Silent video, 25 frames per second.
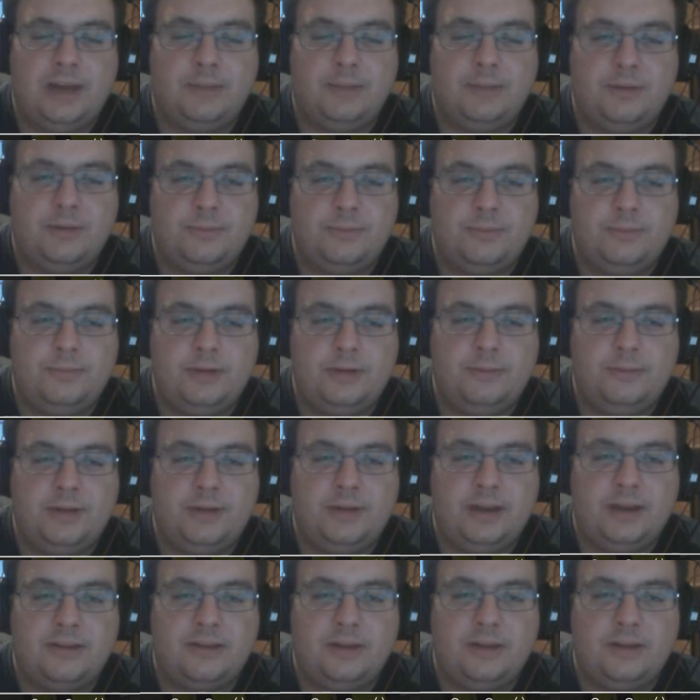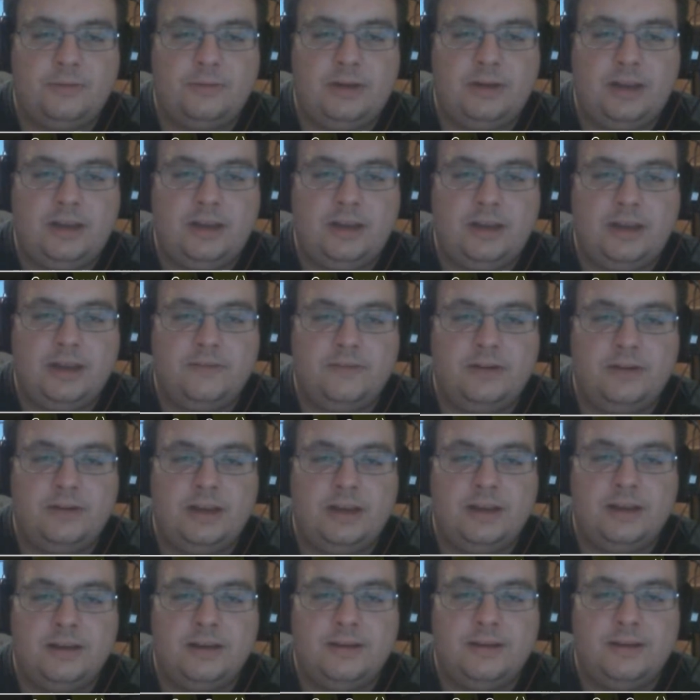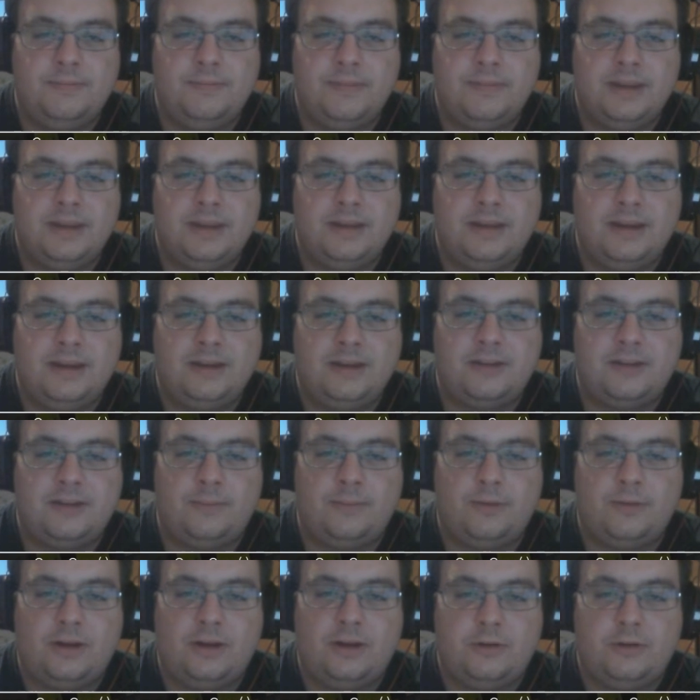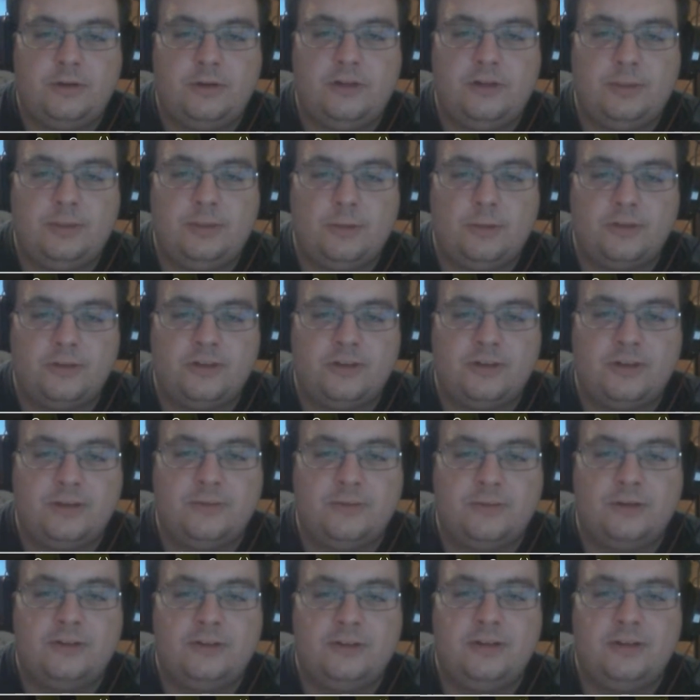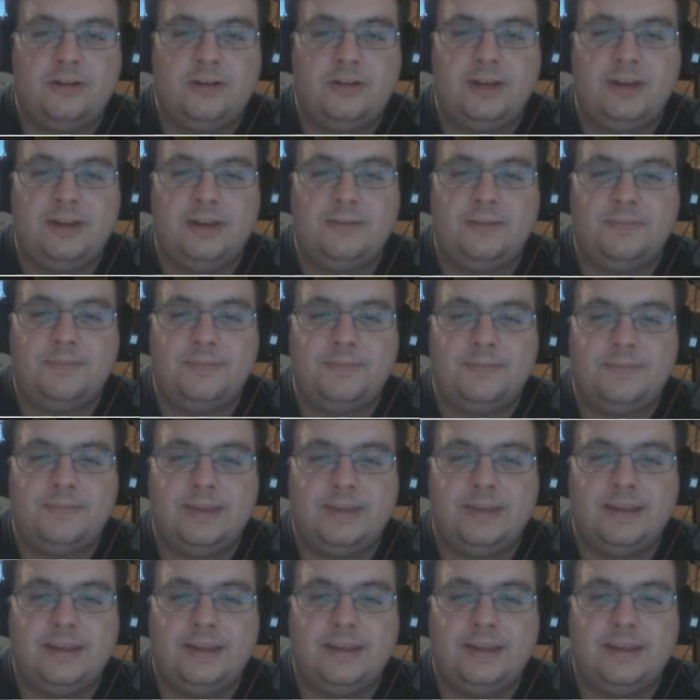And we can manipulate that really heavily, except for the RNG bosses, unfortunately.